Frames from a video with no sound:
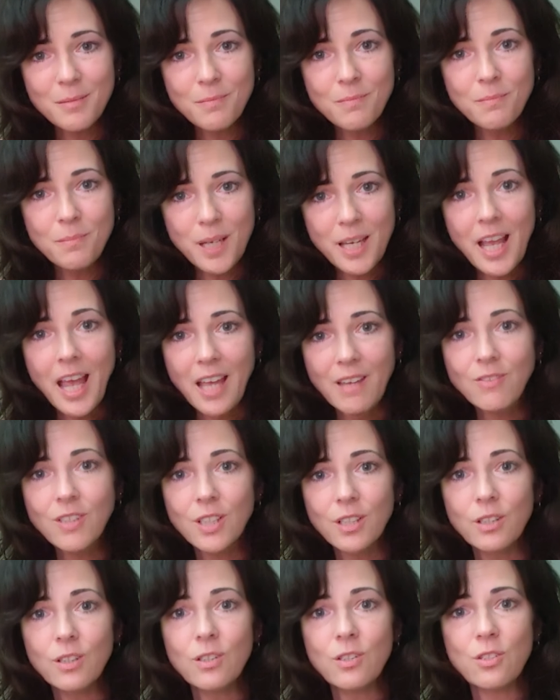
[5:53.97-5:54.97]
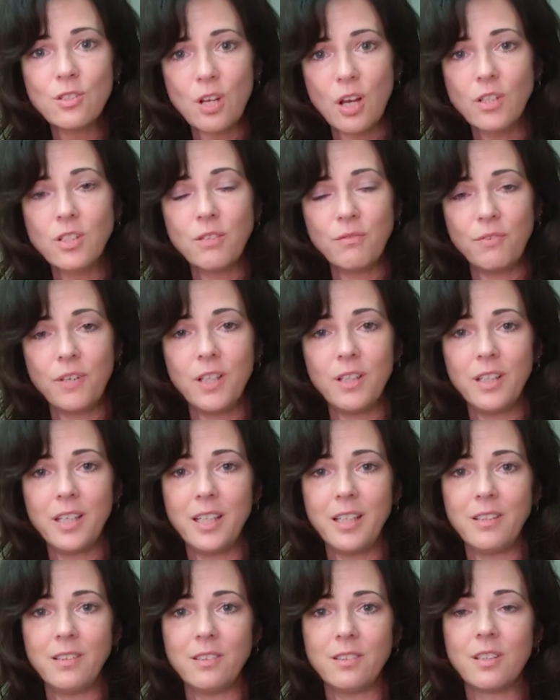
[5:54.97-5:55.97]
behaviors, thoughts, and
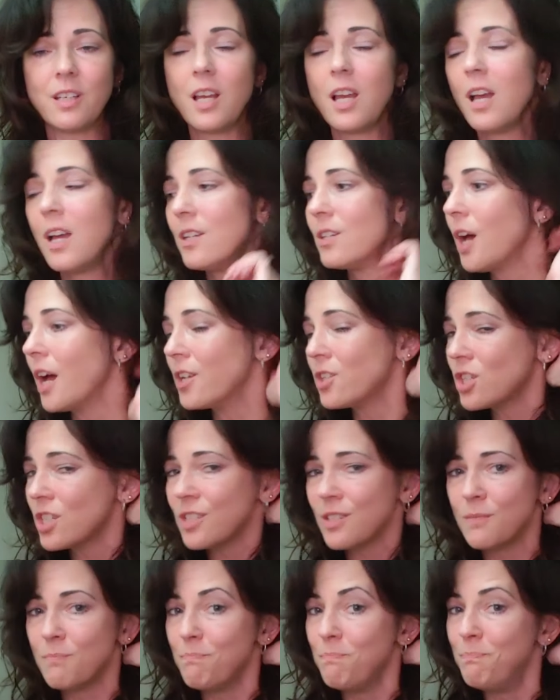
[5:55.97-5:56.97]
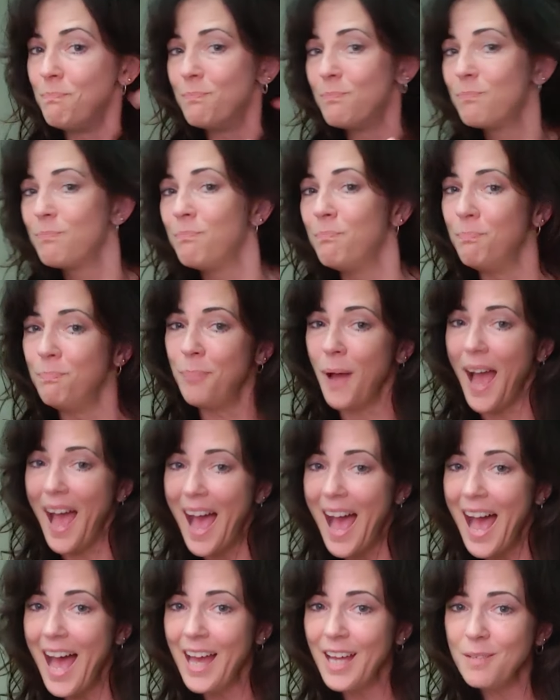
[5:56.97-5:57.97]
feelings, not just
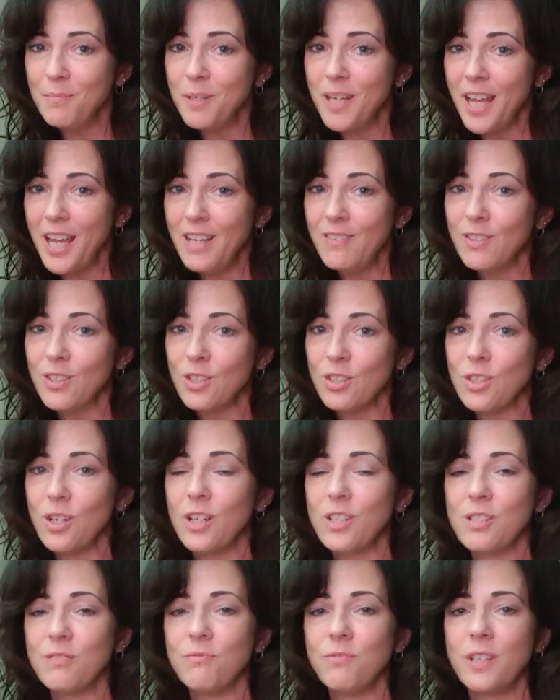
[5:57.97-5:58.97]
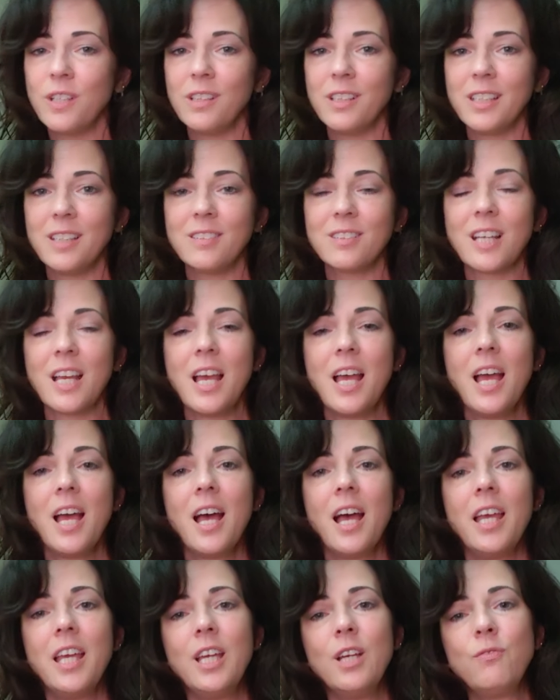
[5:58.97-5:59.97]
bad behaviors, thoughts, and feelings.
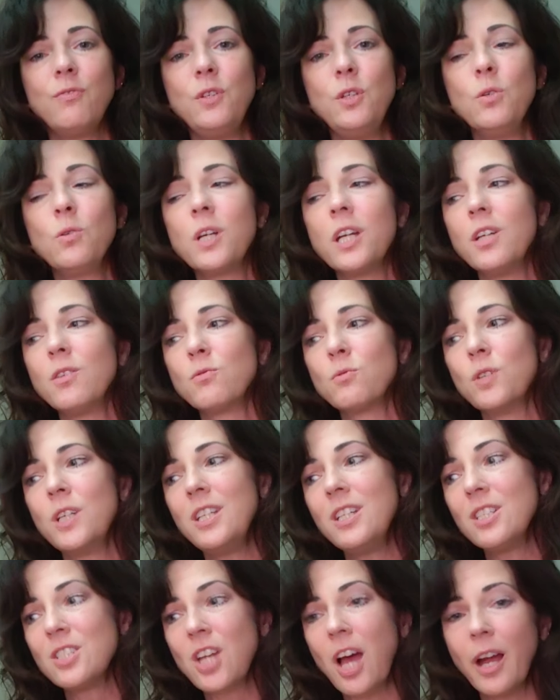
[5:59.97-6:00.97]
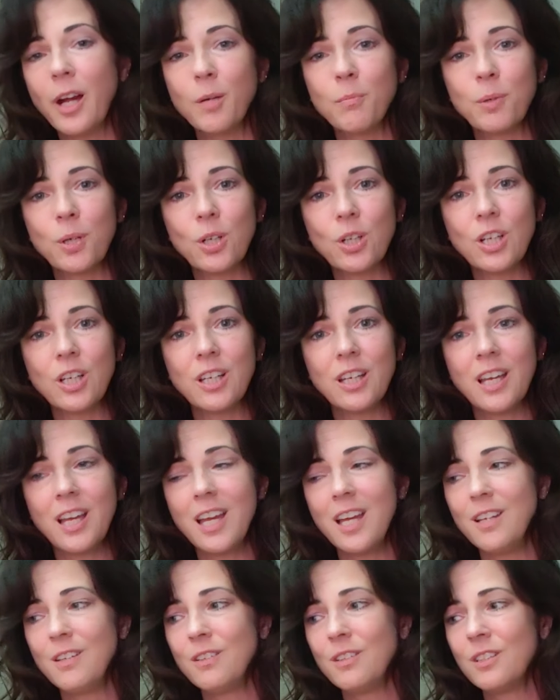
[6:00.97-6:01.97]
If you can read an entire book
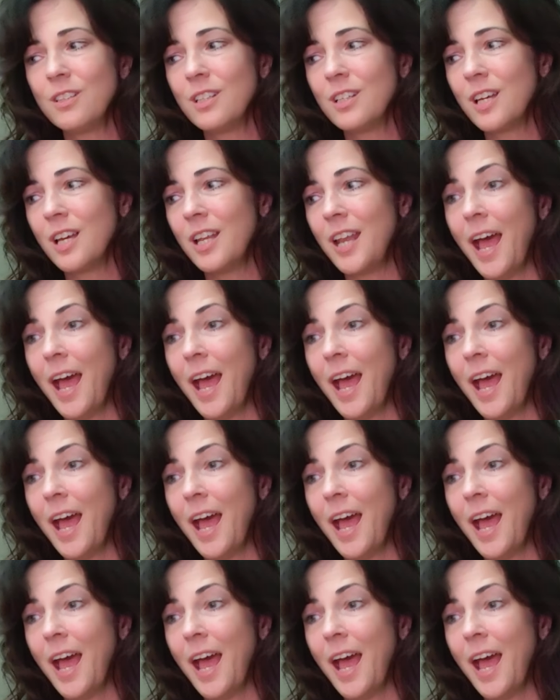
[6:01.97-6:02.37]
in an